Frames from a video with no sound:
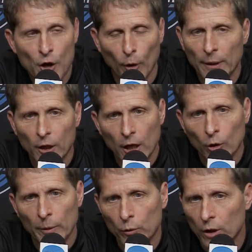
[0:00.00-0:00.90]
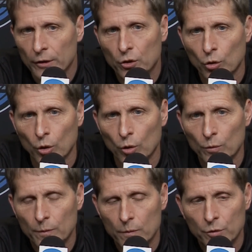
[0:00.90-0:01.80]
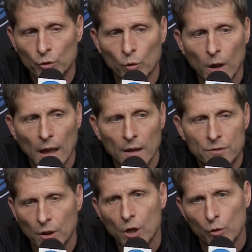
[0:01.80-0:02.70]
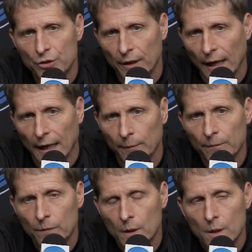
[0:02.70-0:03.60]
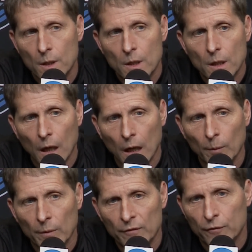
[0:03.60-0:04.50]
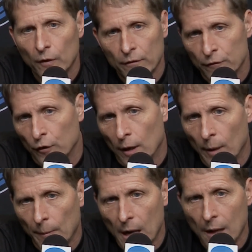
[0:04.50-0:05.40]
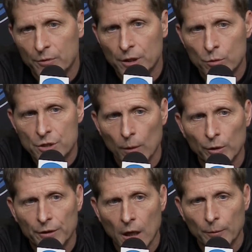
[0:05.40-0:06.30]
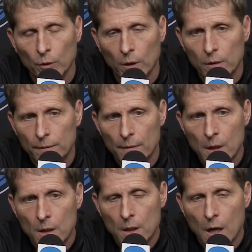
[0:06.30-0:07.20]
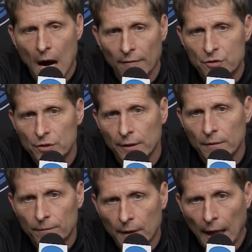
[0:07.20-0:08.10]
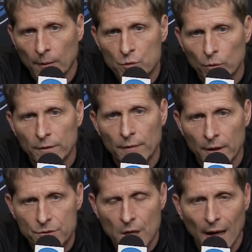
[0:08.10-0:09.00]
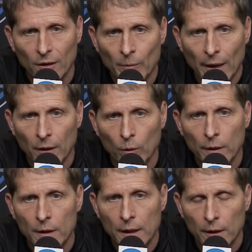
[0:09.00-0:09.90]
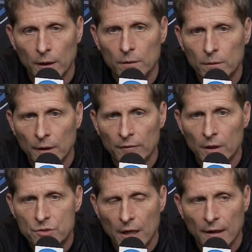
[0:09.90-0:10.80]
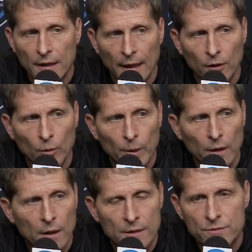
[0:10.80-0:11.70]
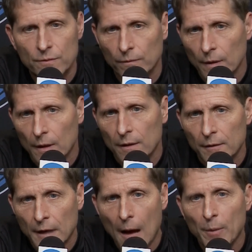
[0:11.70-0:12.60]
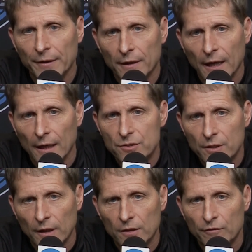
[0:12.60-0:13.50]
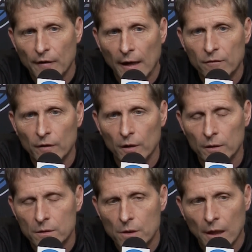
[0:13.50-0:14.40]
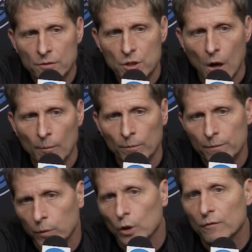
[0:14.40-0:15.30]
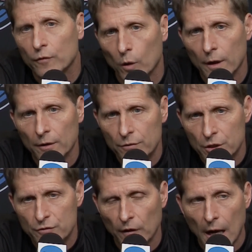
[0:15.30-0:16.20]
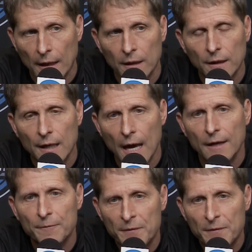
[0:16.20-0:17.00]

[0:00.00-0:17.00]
no, but it, will be really cool to uh, coach a game um, in, fr- in front of my mom. She was able to come to a obviously games when, in Sacramento and here living in San Diego, but it has not been the case to get to Fayetteville, and, and so I'm looking forward to. She's flying in today,